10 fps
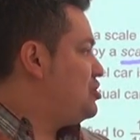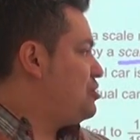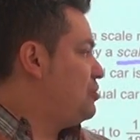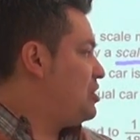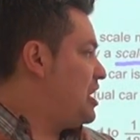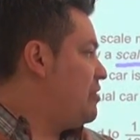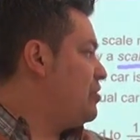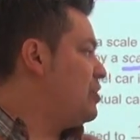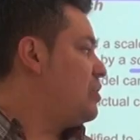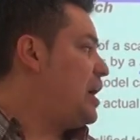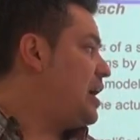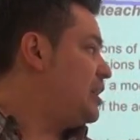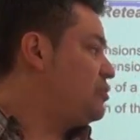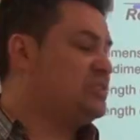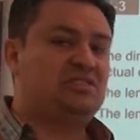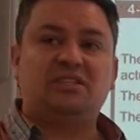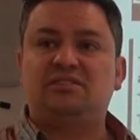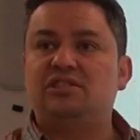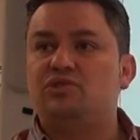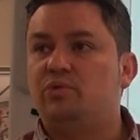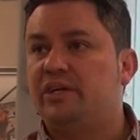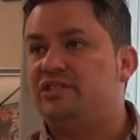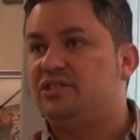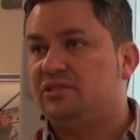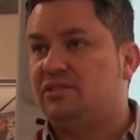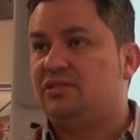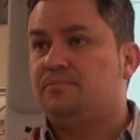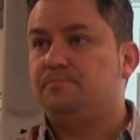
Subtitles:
which will give you 162 inches.